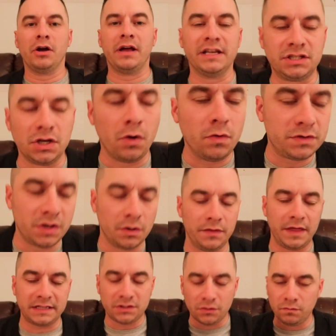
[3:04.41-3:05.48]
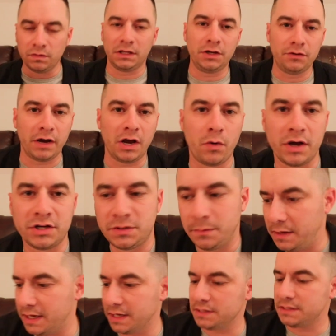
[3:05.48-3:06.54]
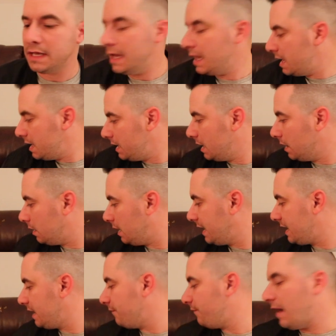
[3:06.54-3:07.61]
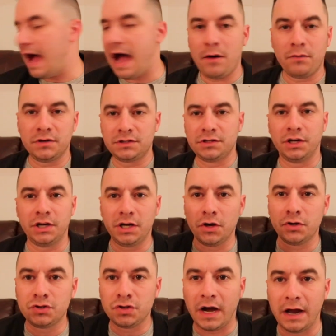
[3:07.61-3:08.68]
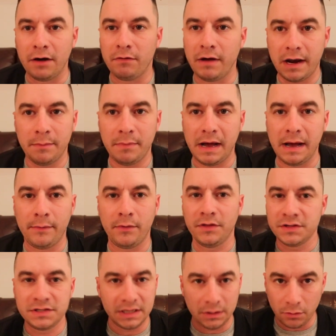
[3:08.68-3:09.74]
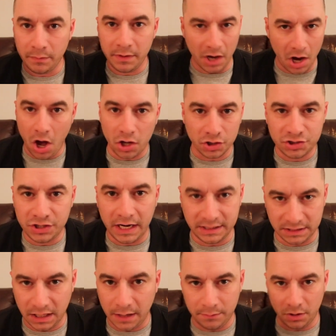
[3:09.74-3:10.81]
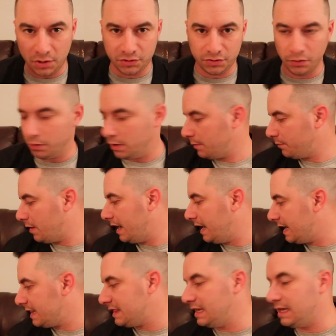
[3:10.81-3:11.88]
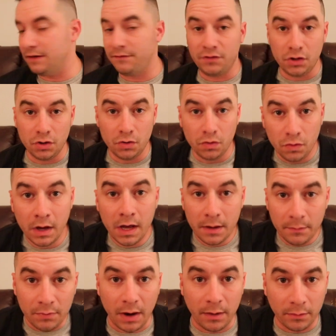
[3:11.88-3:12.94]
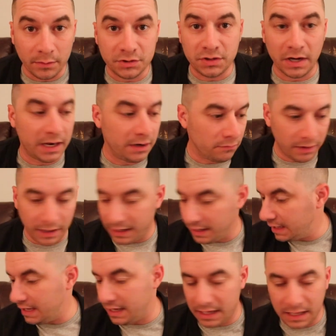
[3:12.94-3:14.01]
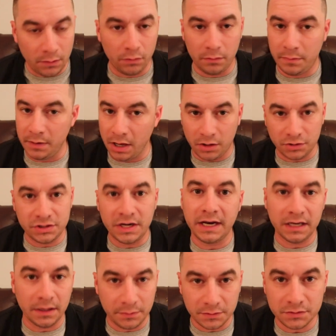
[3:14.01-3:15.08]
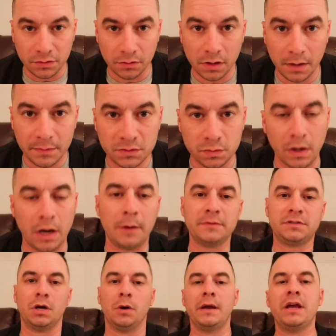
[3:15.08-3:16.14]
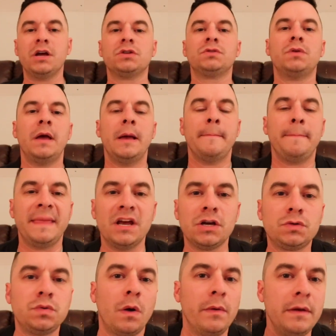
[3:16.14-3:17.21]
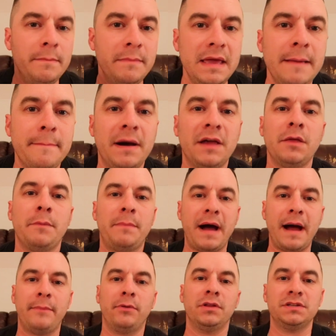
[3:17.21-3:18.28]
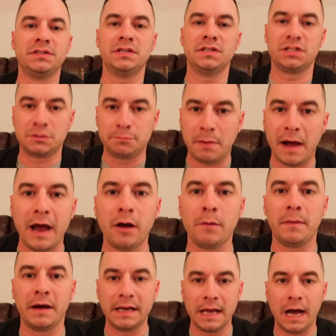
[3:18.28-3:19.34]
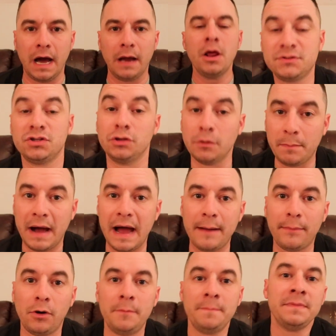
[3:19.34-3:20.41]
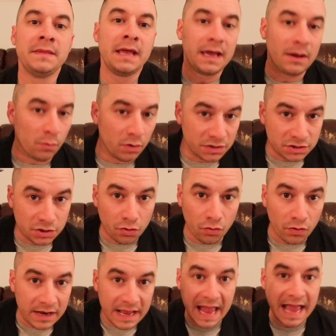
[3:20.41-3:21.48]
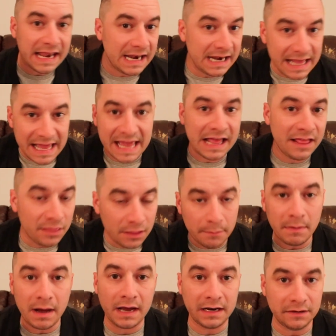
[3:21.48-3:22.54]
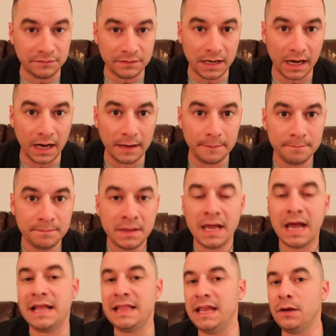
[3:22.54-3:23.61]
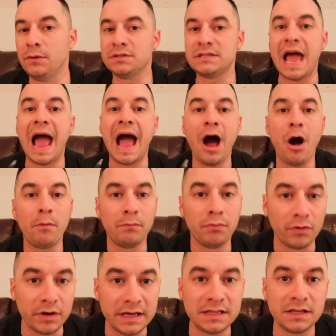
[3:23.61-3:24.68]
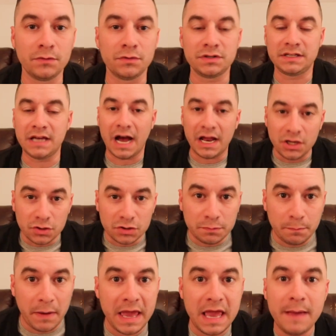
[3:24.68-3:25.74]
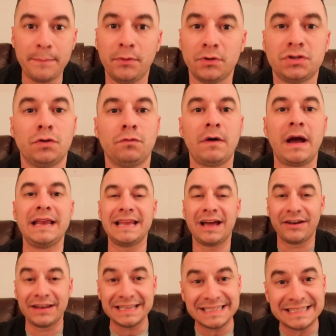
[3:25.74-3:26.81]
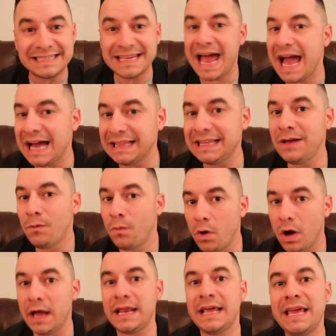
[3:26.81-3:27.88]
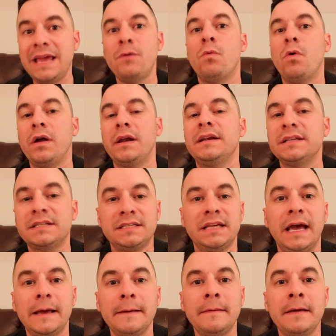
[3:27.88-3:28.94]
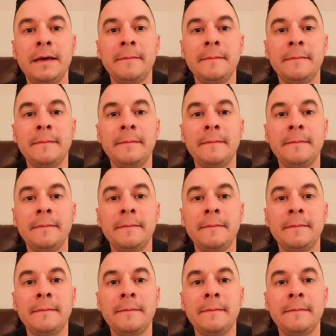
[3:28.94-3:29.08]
Okay, so that's a really great question, because, you know, like, if I was going to go try and write a Bible, this thing would be all jacked up and all screwed up, right? And I think if you probably tried to write it, it would be all jacked up and screwed up as well. So here's what we mean by the Bible is inspired by God. So the Bible was created in the mind of God, and then it was outbreathed. It was God used people to write down exactly what He wanted to say.